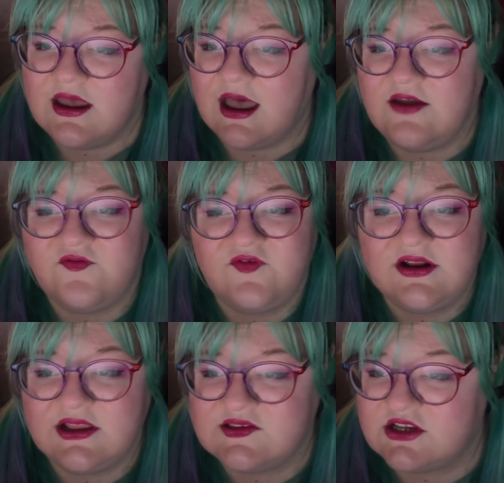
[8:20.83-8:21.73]
I fear
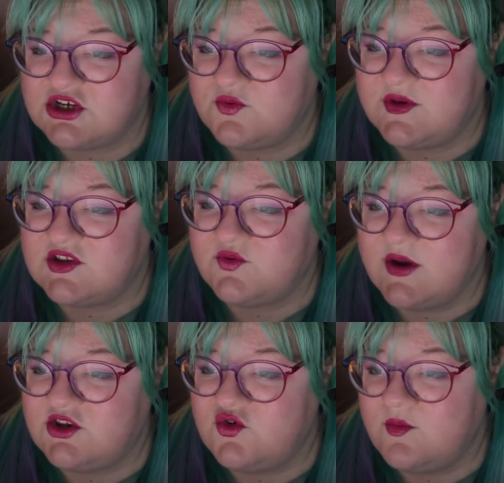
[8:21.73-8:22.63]
lest I should be
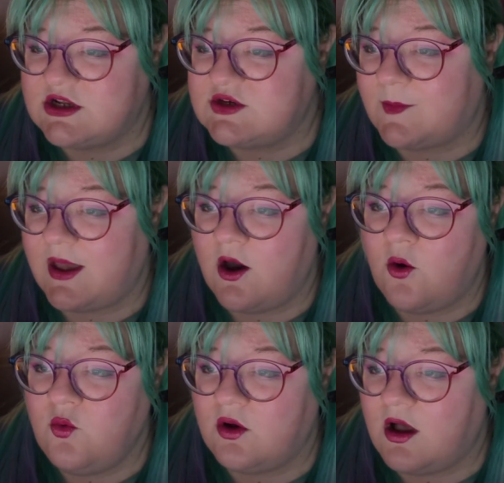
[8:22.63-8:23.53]
swayed too much by my own